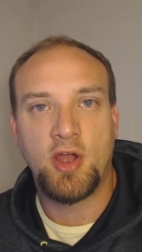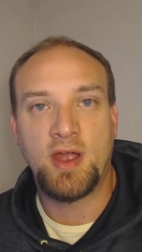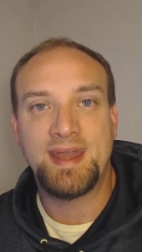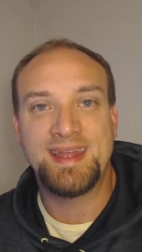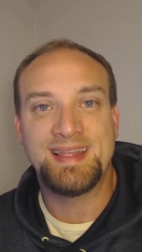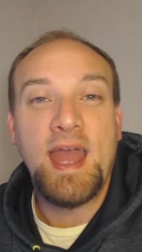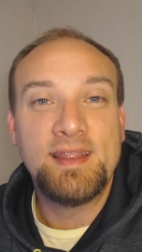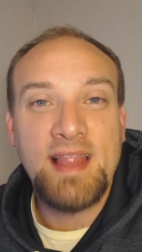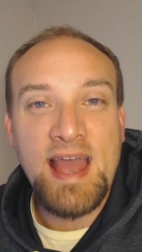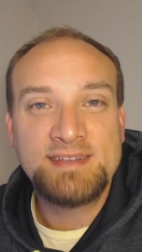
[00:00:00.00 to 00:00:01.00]
All right,
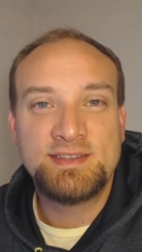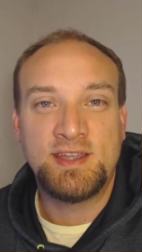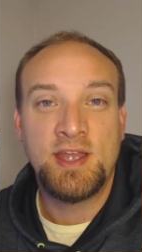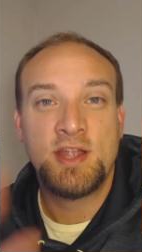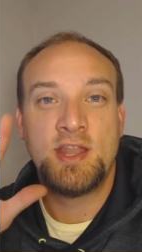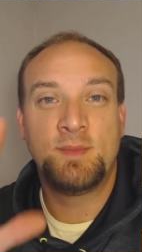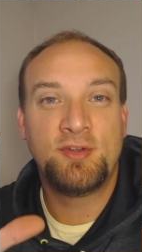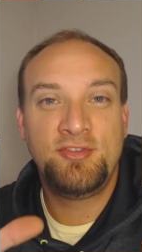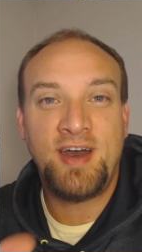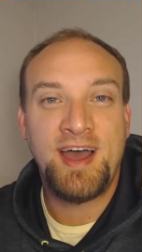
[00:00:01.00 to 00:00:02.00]
and lastly,
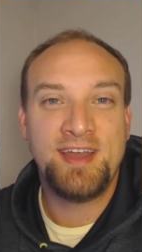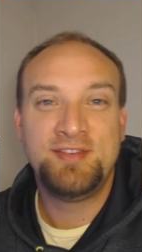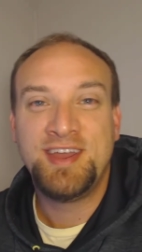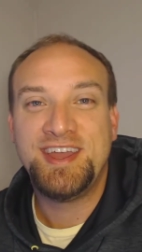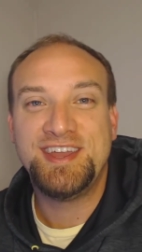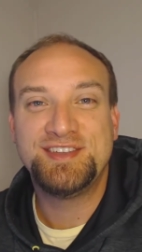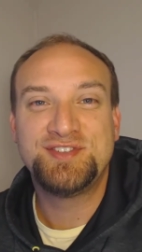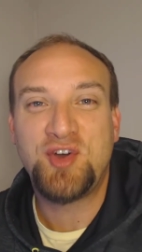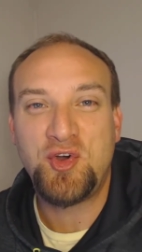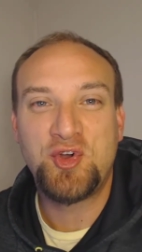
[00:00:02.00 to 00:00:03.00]
number 5
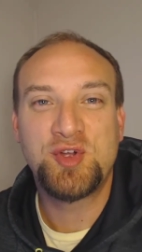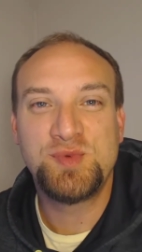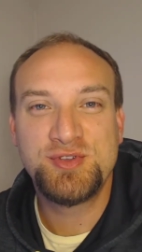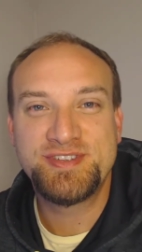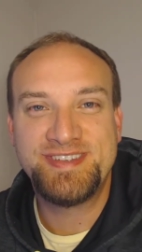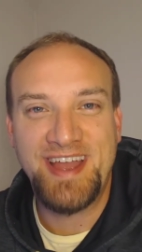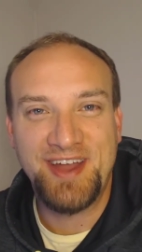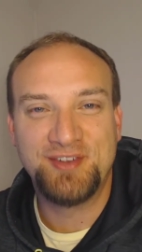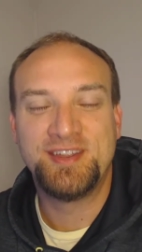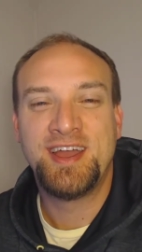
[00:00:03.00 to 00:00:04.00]
is horrible
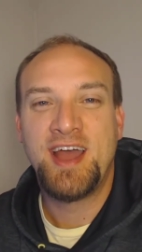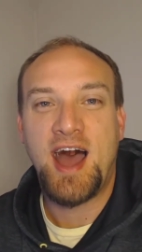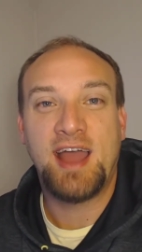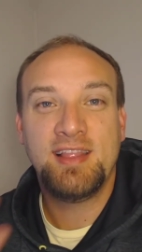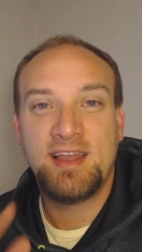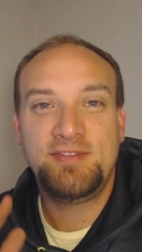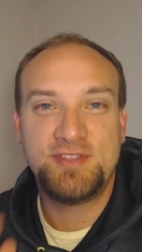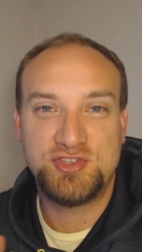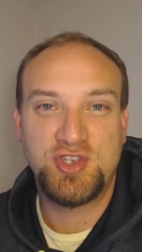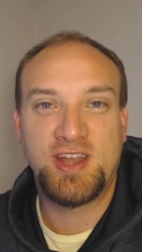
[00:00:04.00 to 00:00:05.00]
sound. I
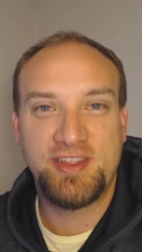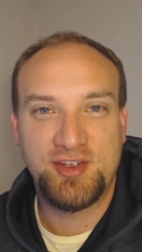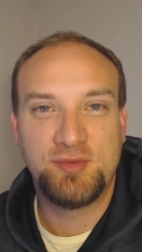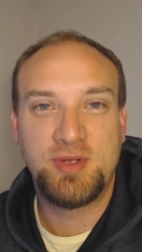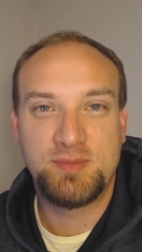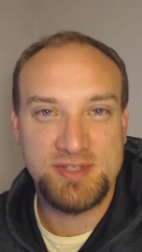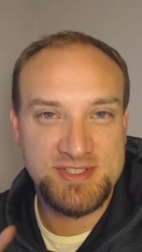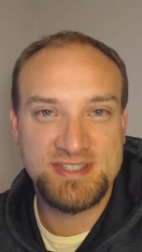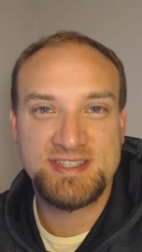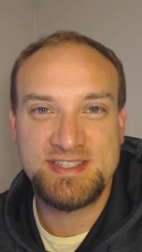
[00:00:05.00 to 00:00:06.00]
left the training there on
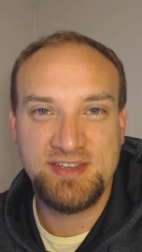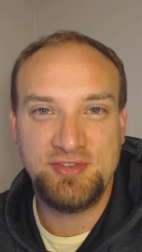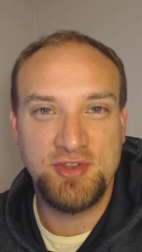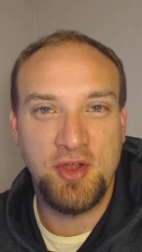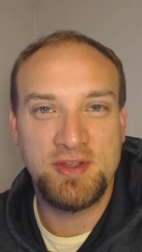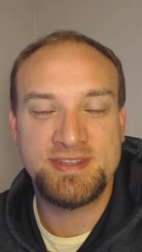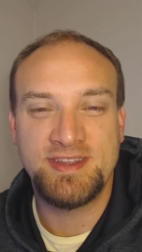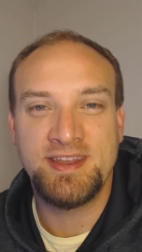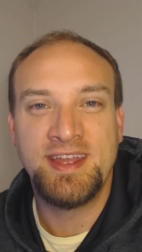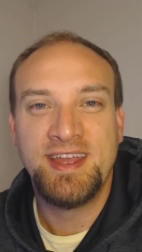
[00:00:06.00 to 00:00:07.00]
purpose just to see if you
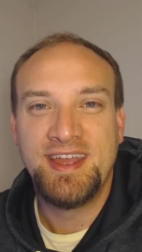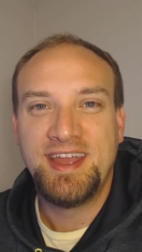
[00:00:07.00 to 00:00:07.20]
noticed it.